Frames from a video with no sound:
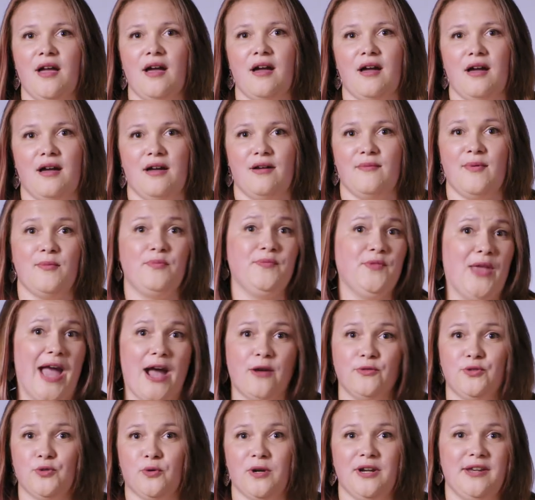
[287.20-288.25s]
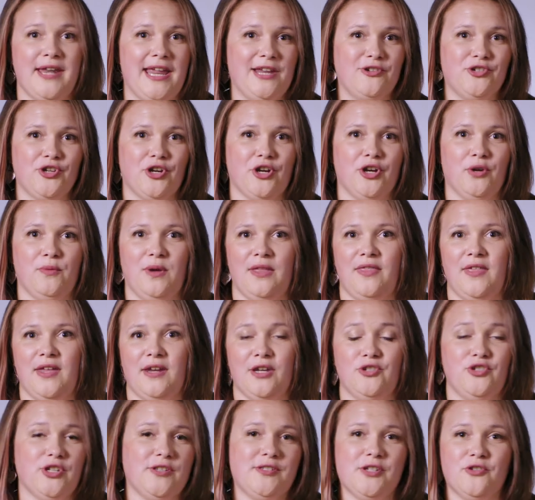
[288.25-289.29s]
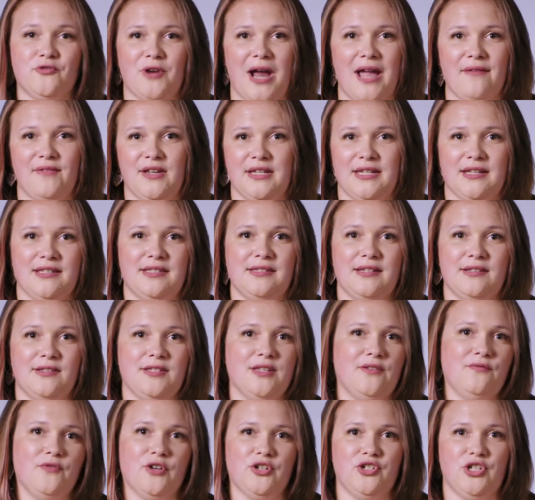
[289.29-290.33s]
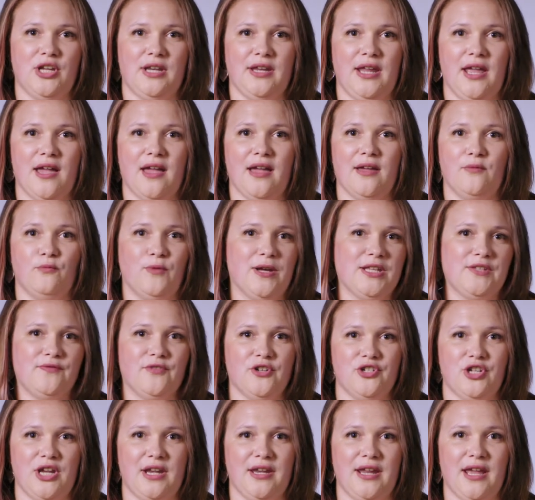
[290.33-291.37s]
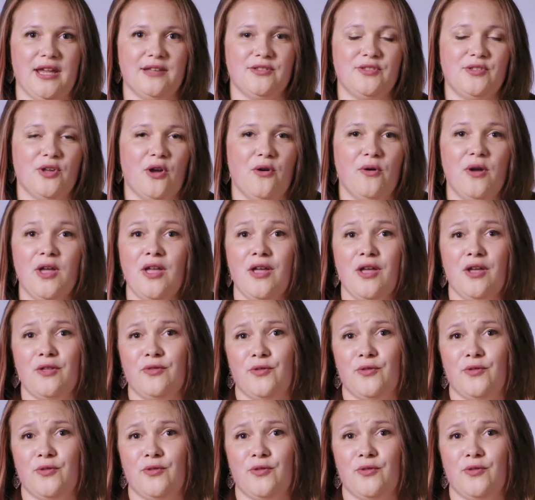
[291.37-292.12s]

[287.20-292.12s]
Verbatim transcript: uh, outdoor nature within a, just a driving distance in Virginia and West Virginia, so